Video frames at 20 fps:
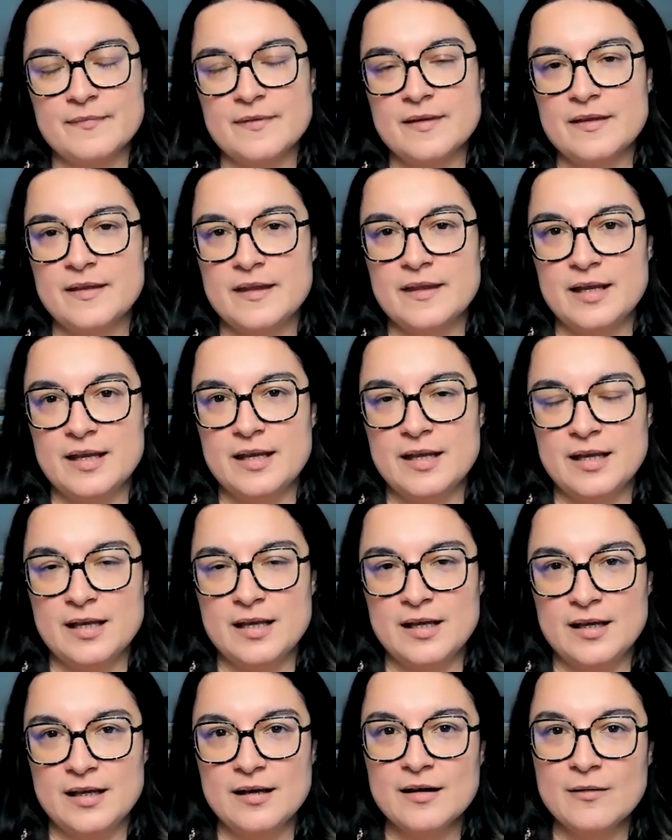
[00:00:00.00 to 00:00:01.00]

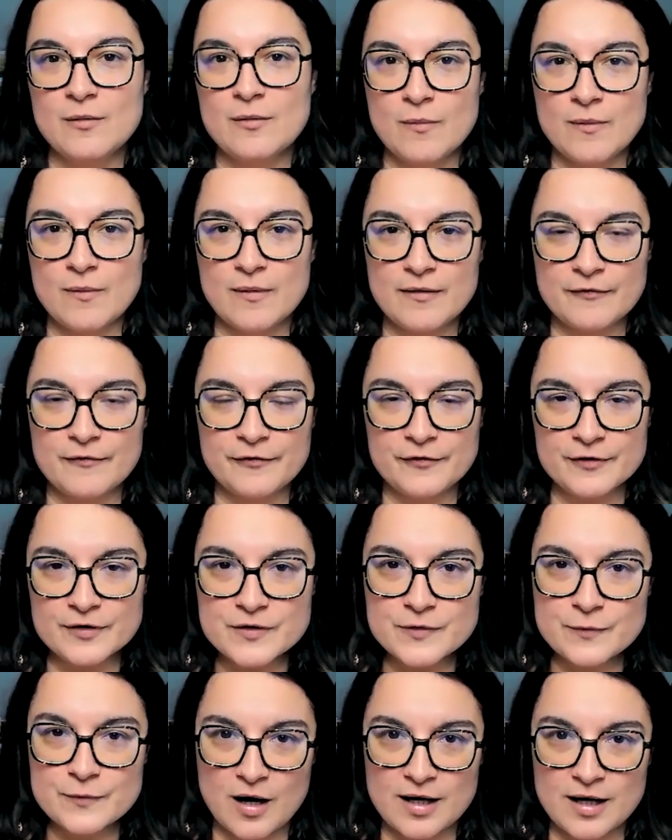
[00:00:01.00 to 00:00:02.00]
The
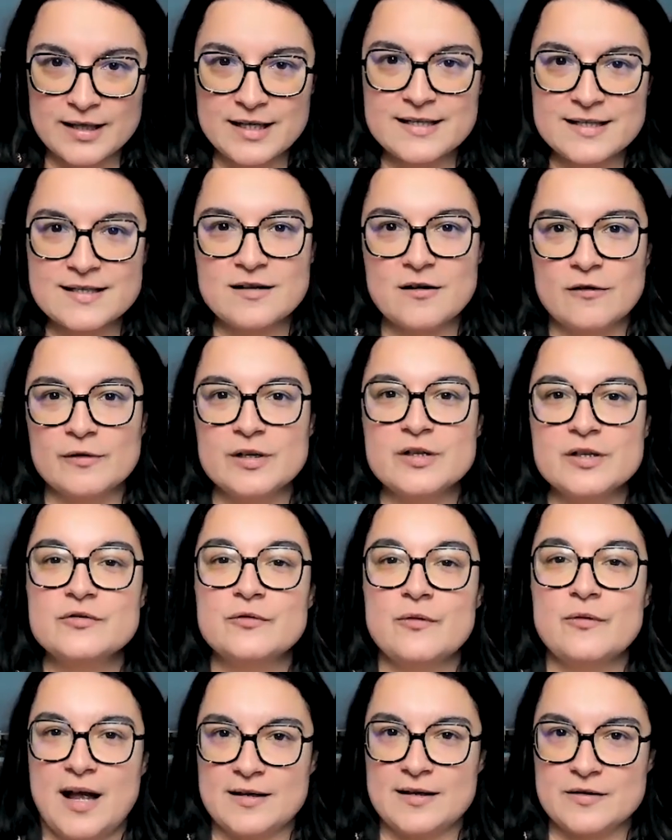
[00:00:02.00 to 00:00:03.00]
first one is going
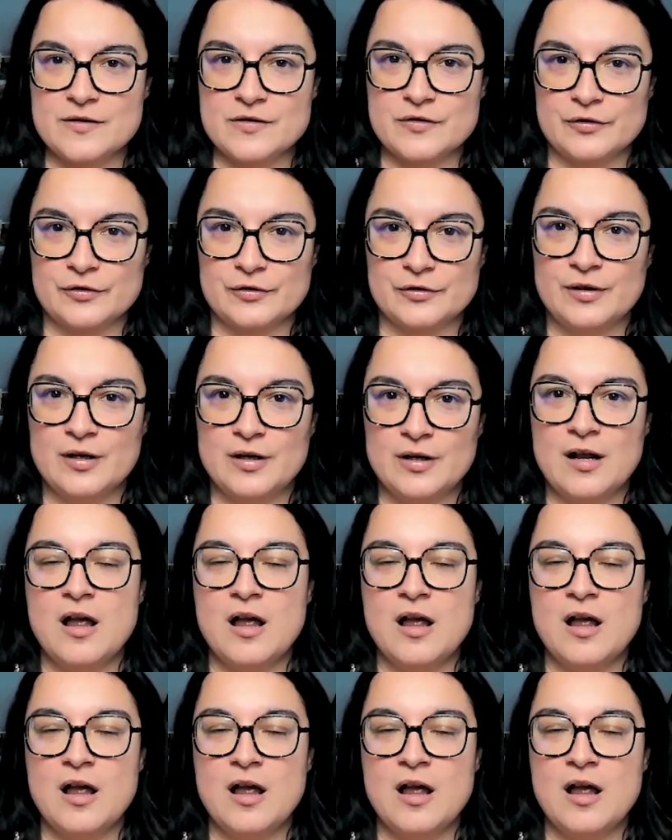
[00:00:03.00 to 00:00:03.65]
to answer